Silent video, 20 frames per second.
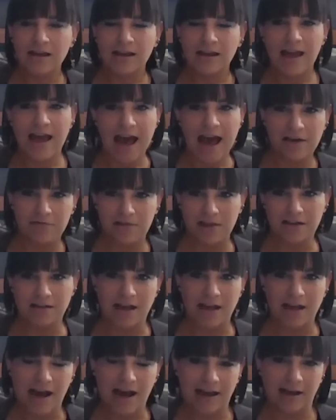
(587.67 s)
have these
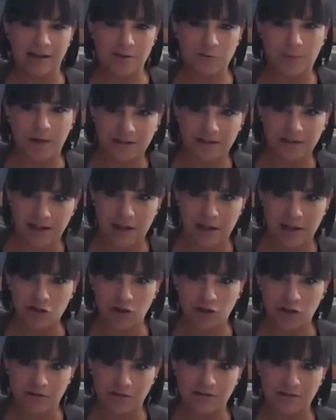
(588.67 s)
high
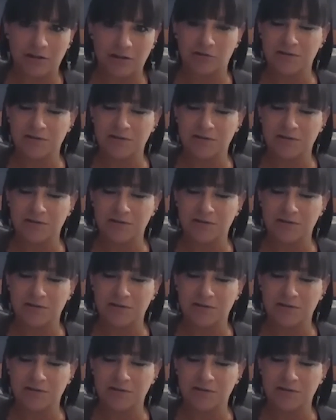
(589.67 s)
expectations.